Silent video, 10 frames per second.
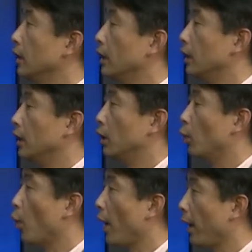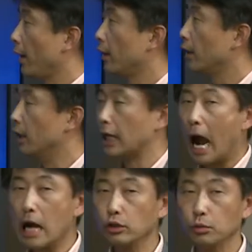of where an
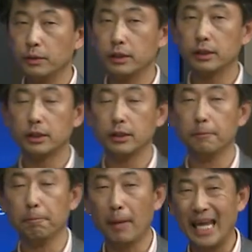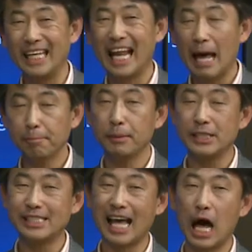argument may not be
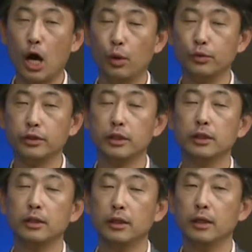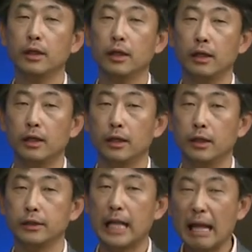sound,
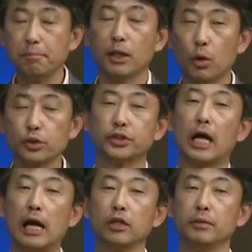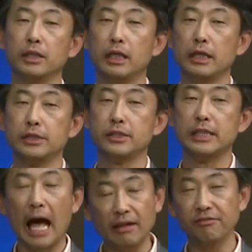not because the argument is
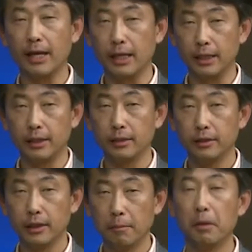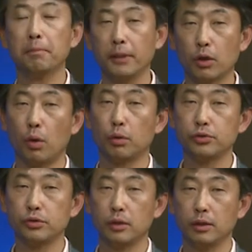not valid, but because